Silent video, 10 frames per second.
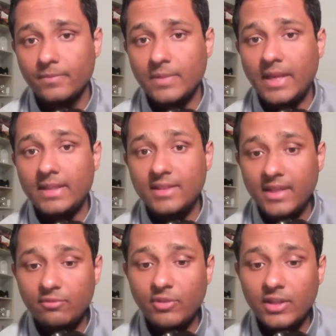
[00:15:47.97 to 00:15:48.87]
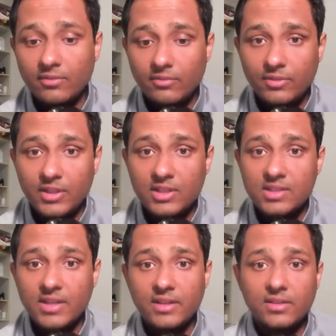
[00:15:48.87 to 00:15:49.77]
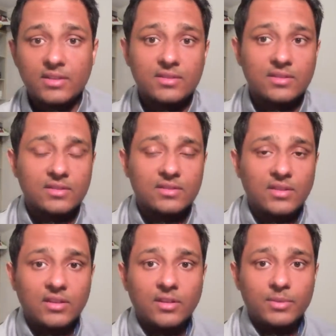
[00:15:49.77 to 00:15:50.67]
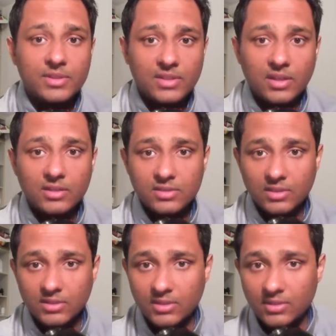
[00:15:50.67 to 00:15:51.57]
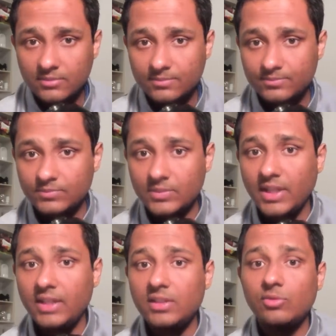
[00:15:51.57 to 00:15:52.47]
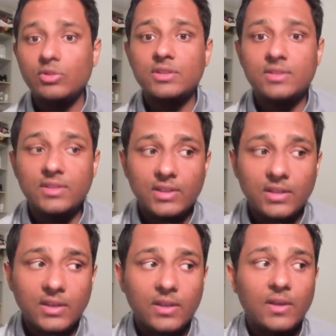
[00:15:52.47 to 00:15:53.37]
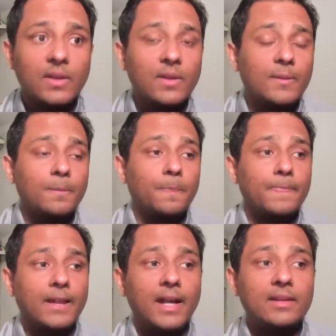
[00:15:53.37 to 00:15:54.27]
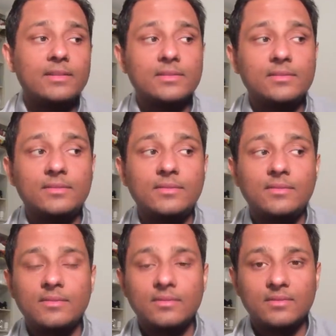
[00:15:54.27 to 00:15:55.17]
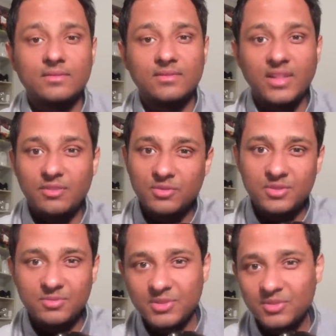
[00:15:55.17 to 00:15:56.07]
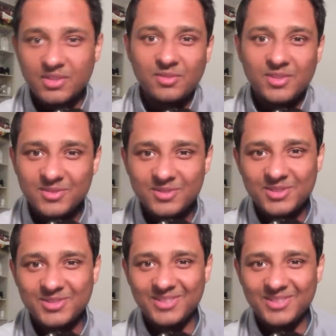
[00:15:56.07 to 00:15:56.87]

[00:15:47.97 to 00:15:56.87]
and then when Venus enters Shatabhisha Nakshatra then you will see that that will speak on some other video